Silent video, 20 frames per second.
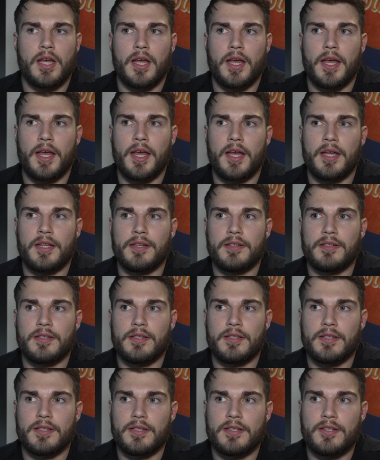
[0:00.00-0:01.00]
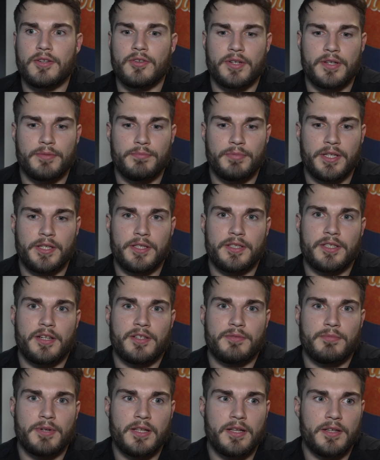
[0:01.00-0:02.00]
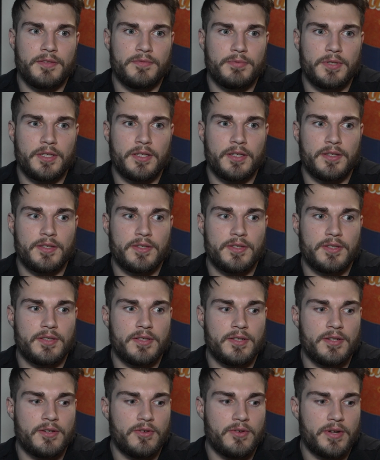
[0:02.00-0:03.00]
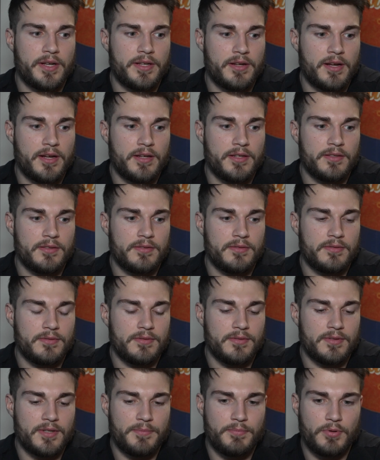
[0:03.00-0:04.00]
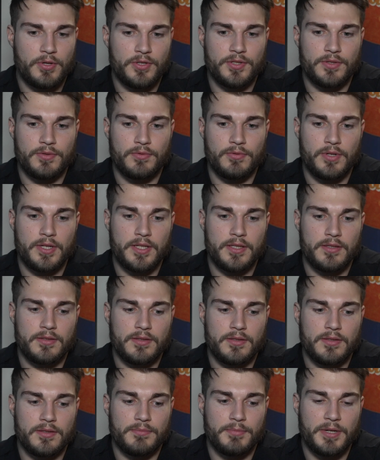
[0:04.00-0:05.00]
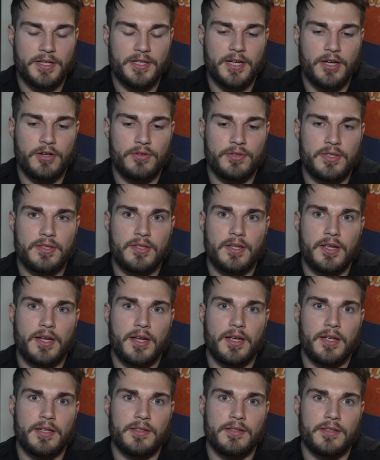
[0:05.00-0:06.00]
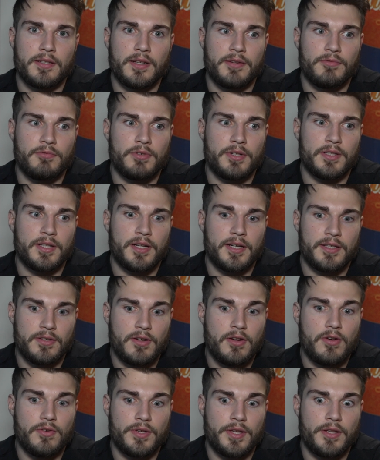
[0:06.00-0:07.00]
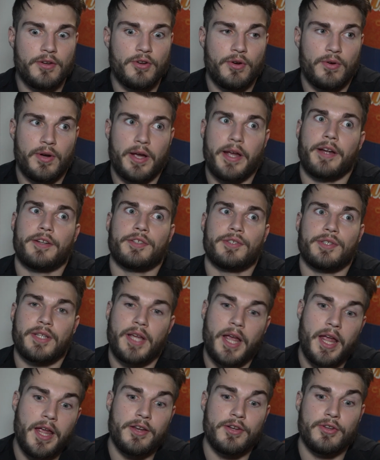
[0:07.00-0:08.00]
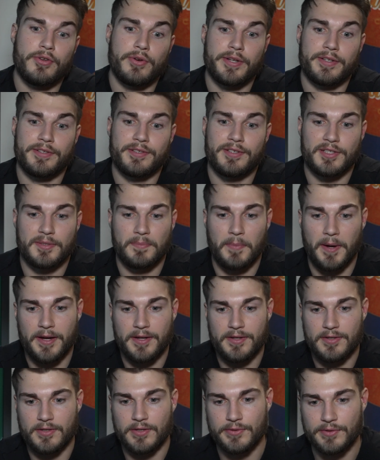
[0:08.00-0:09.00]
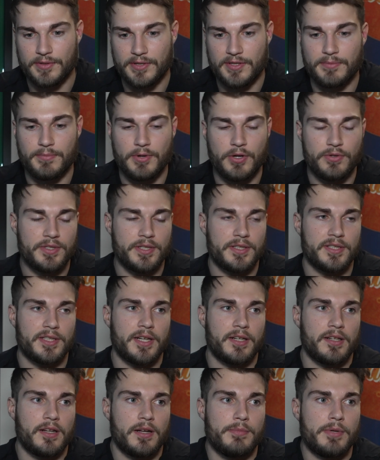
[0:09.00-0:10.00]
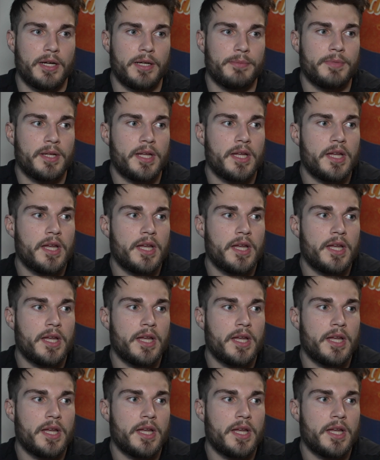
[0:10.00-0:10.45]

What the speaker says: And, you know, it completely changed my life, because, you know, I pushed through it, my doubts, and I realized, oh, you know, I actually can do it despite, you know, these emotions that come up.